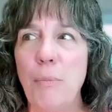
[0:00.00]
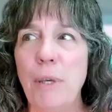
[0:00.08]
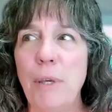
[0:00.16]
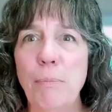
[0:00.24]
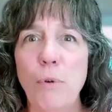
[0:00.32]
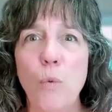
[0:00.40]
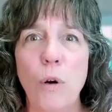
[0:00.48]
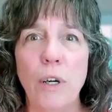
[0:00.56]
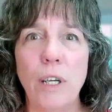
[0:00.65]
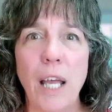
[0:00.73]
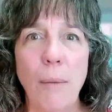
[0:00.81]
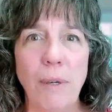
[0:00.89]
People were
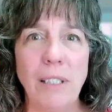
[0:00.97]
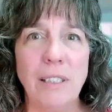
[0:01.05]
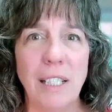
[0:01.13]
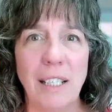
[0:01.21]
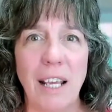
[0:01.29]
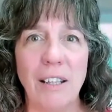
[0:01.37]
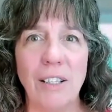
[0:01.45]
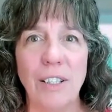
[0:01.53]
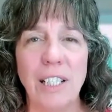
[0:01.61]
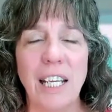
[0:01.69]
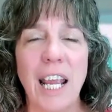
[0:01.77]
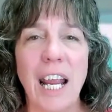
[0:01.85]
coming together
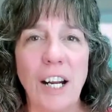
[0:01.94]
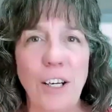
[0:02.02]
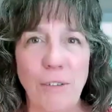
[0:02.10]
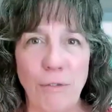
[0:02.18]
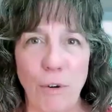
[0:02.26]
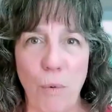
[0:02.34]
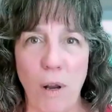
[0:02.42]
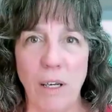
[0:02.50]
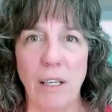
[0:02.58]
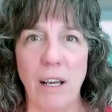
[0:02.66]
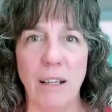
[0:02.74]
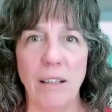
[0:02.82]
and caring for one
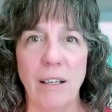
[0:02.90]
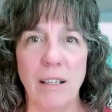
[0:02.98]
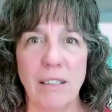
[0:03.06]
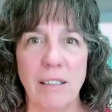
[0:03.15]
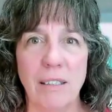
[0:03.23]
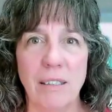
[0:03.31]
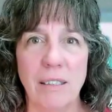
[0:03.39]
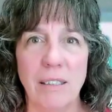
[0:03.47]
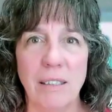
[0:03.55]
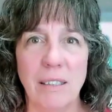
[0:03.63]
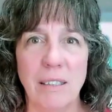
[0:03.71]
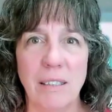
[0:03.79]
another
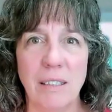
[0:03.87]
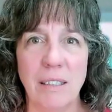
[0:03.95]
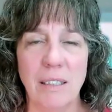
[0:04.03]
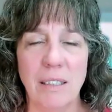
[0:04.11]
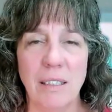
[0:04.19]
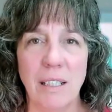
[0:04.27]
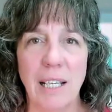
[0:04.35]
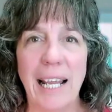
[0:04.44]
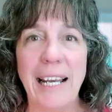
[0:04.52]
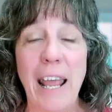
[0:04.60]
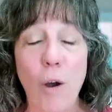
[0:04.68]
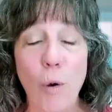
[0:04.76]

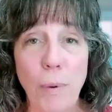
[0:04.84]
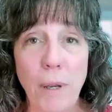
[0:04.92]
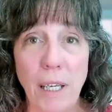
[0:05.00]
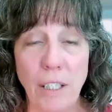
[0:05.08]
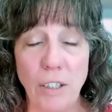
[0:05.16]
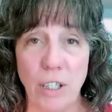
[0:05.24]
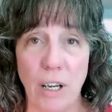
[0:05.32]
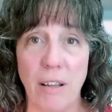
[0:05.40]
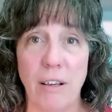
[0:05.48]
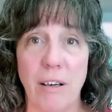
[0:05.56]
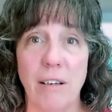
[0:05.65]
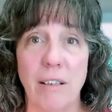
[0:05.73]
and helping each
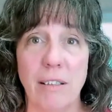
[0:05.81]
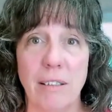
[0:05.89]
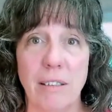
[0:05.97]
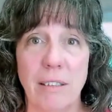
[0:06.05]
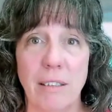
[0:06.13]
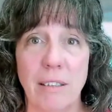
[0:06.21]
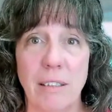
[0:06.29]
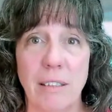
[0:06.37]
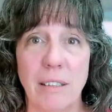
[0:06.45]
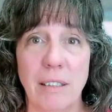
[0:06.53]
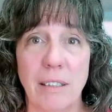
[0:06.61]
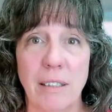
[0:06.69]
other
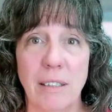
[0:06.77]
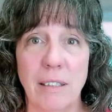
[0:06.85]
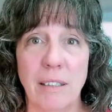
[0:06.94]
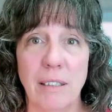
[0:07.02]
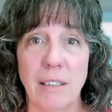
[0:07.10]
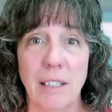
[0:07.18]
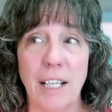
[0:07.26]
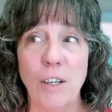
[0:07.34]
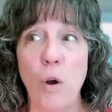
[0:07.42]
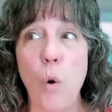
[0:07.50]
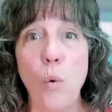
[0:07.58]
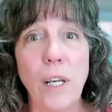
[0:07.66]

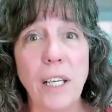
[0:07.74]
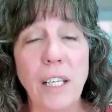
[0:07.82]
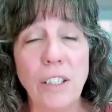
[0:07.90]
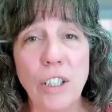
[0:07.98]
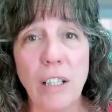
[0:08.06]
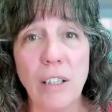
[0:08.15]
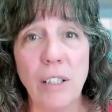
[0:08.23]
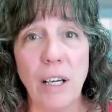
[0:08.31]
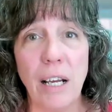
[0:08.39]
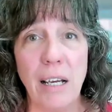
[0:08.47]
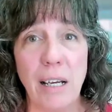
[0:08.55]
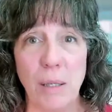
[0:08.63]
and holding each
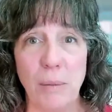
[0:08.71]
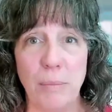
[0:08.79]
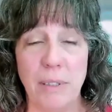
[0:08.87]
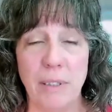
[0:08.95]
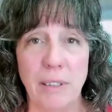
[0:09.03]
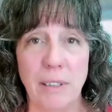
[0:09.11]
other up.